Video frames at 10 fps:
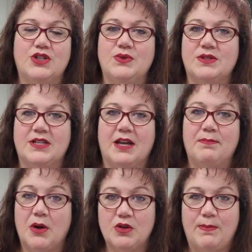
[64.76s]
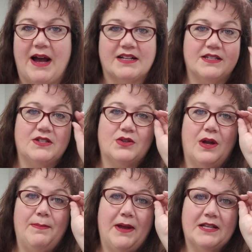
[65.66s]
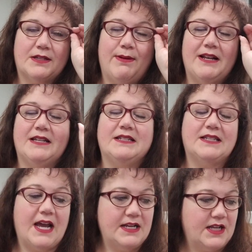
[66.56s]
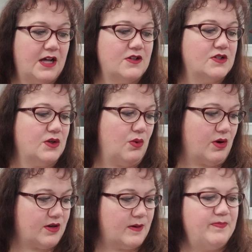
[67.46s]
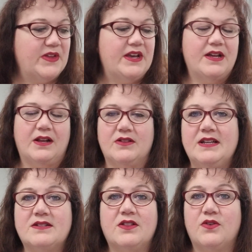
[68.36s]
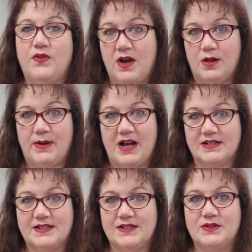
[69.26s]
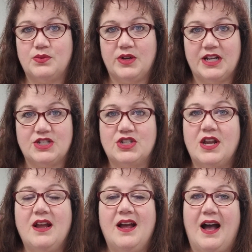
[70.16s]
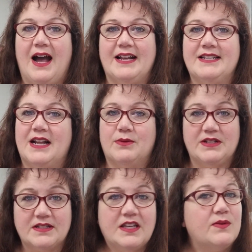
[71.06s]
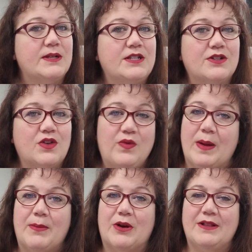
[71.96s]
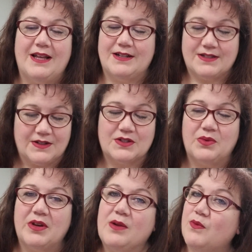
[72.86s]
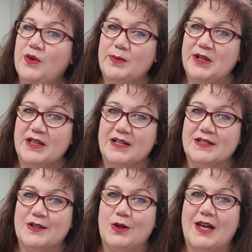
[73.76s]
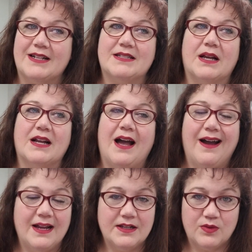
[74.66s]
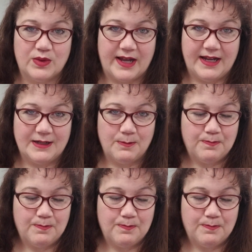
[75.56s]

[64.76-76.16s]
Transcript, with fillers: choose to get both boxes, so I'm spending ten dollars a quarter. Now these are the fall boxes, which I did not receive until November, and that is also when I'm filming this. So that's kind of late